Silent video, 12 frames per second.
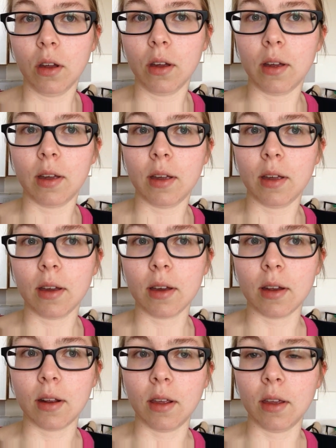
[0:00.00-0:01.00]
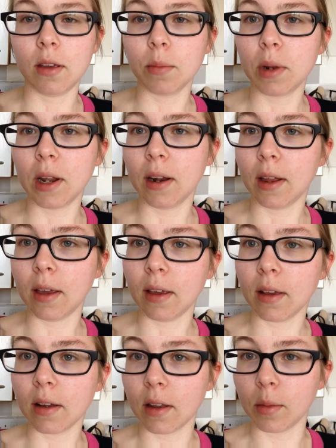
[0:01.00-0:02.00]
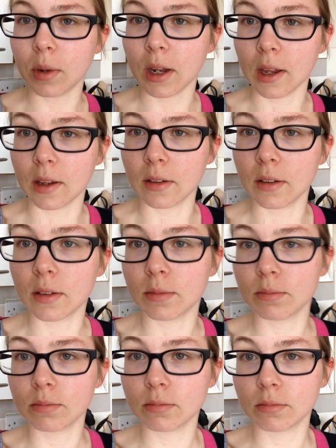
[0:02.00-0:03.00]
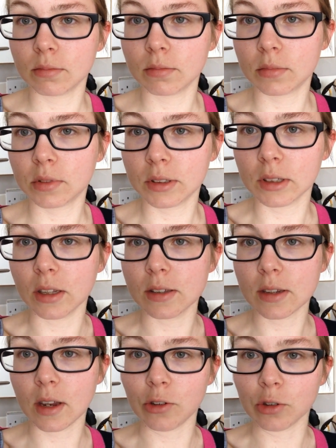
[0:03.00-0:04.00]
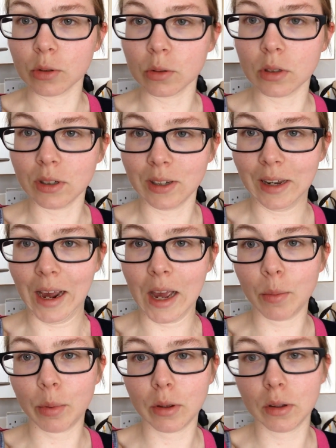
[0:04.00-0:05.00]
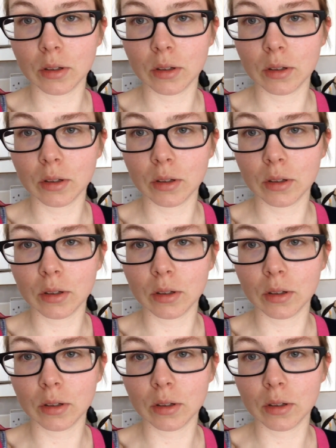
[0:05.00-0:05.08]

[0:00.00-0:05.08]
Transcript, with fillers: I had a completely unplanned, unscheduled nap